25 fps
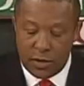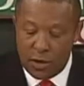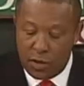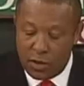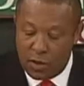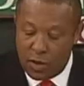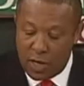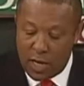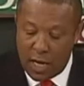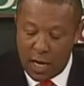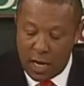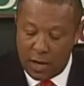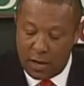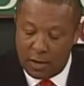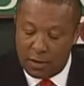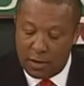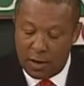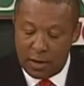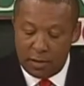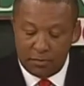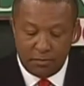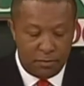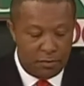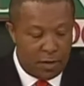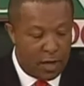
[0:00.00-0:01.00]
you're
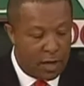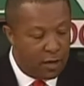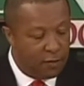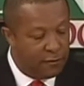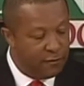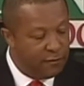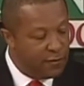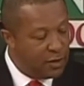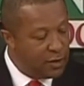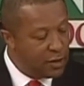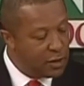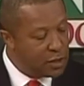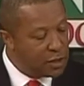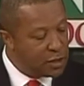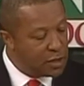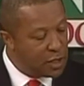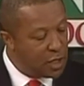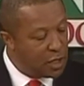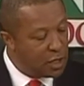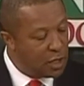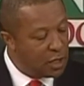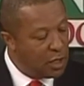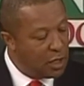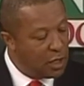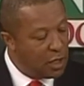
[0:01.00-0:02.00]
a fitness
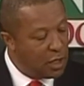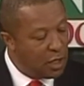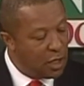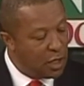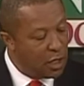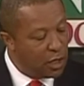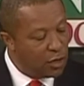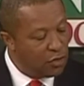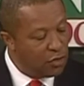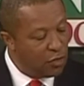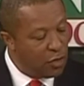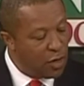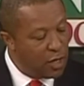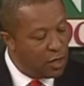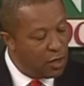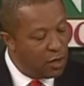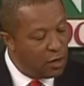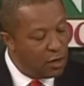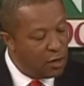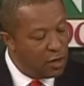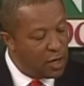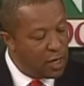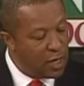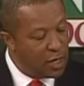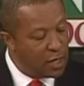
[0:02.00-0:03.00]

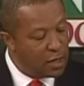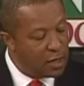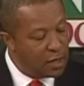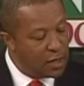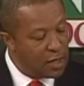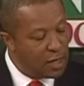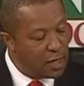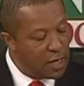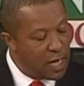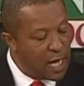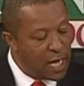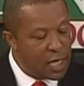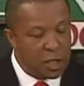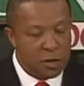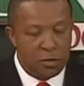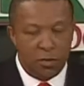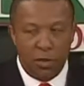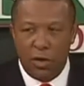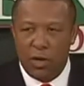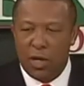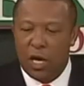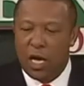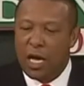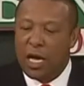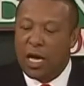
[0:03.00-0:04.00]
trainer and
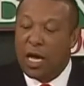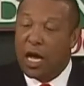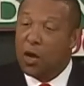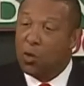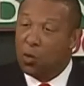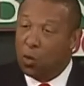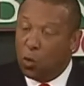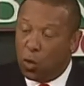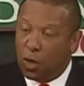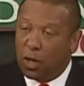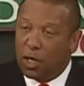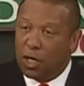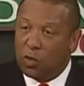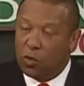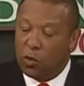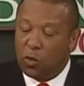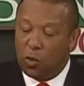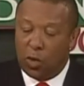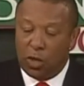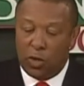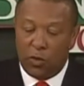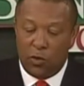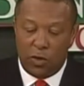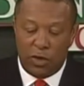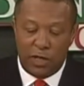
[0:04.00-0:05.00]
expert working
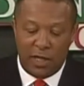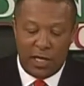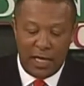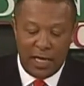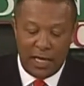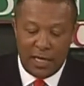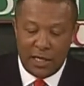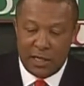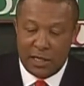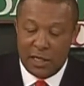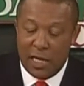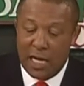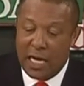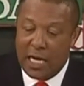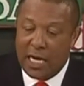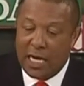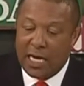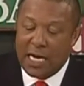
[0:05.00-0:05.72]
with kids.